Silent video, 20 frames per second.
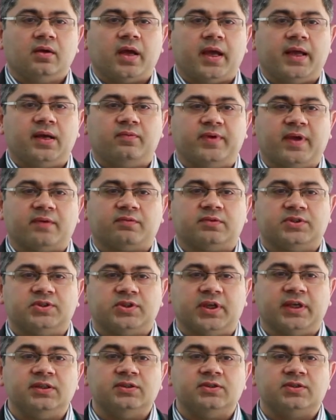And if we have to
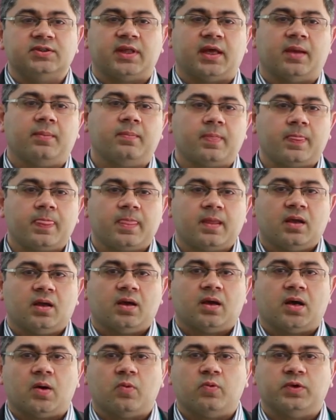change them,
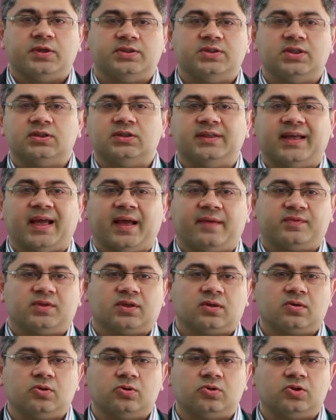we generally have to
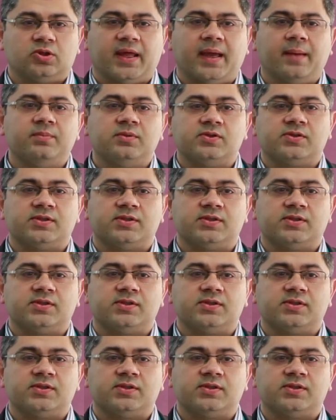go to them to